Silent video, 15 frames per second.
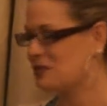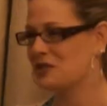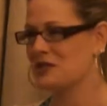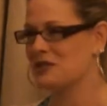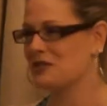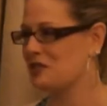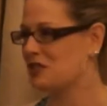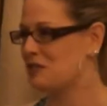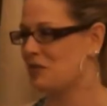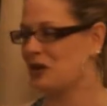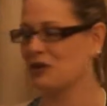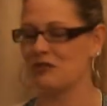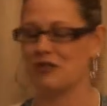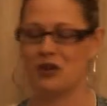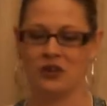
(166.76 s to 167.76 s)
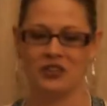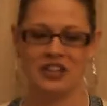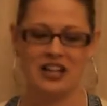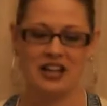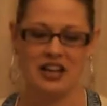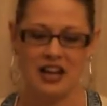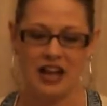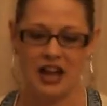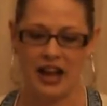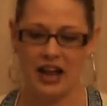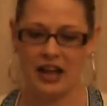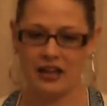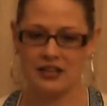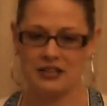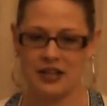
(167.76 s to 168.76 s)
was just beautiful.
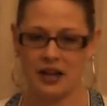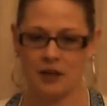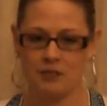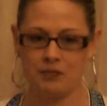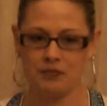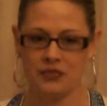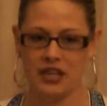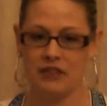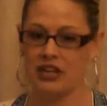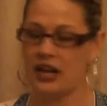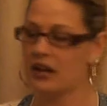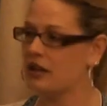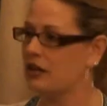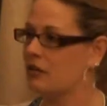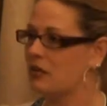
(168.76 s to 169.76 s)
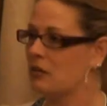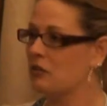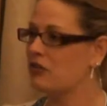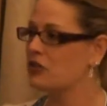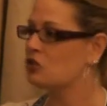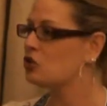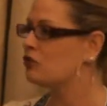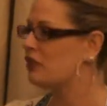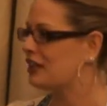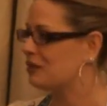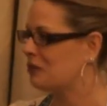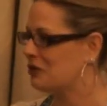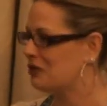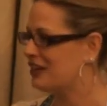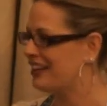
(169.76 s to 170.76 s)
And um, even had a member of the Sufi
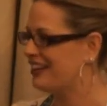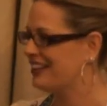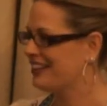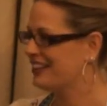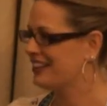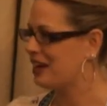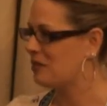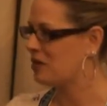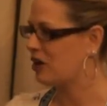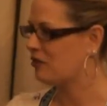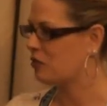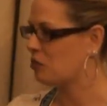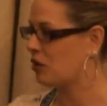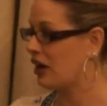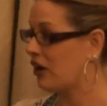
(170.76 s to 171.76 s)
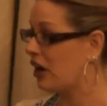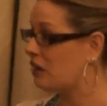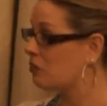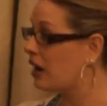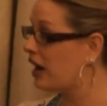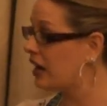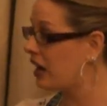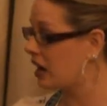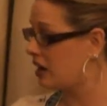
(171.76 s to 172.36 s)
community coming off for prayer. And my,